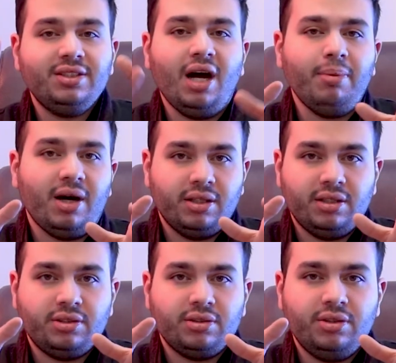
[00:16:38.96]
stop
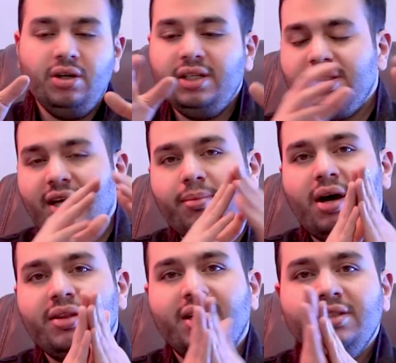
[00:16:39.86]
hunters. You know, stop
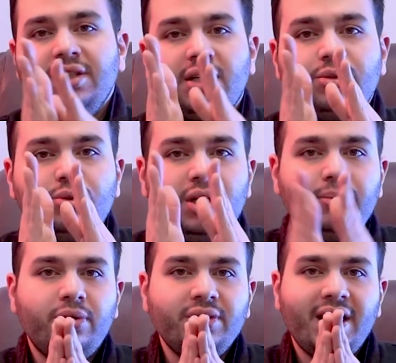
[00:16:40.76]
hunters, they are too
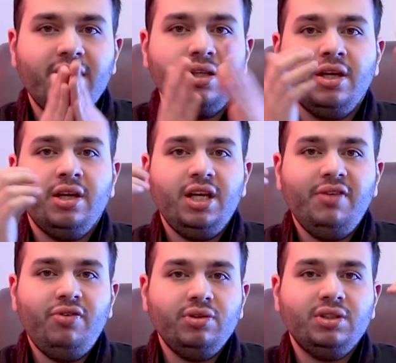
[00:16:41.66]
important.
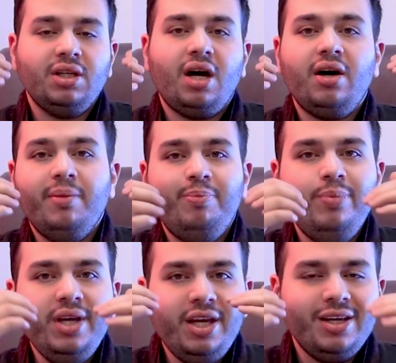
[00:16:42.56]
If you saw a
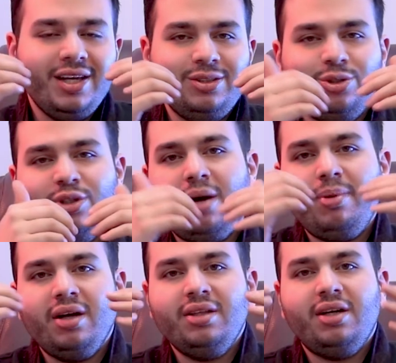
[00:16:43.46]
big
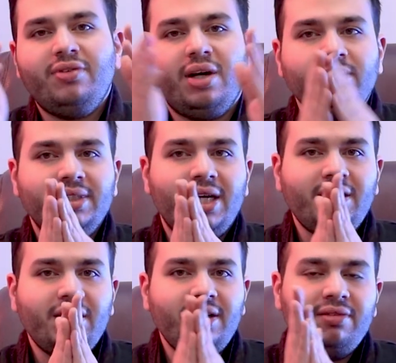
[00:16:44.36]
stop hunter from
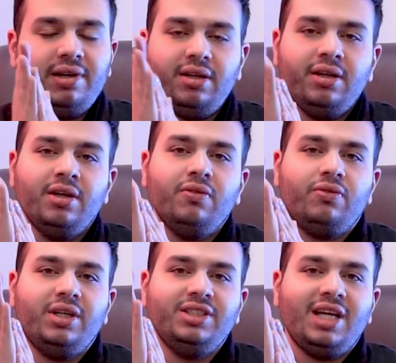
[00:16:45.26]
certain level,
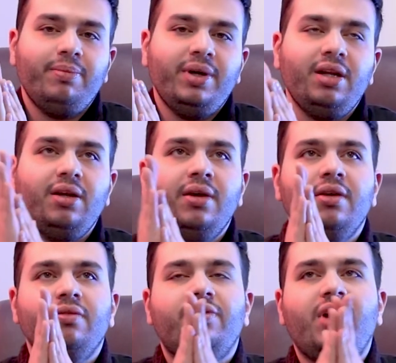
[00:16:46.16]
for example,
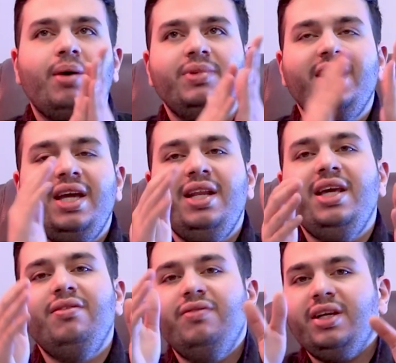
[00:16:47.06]
from
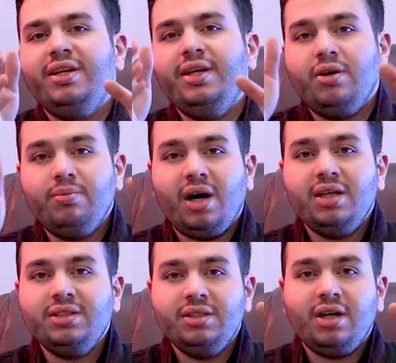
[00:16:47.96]
daily, weekly, or
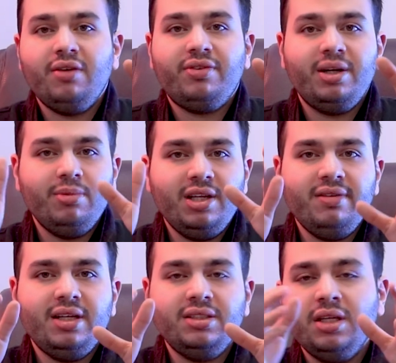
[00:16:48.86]
monthly time frame
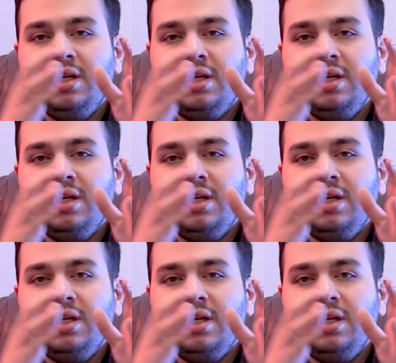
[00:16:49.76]
levels,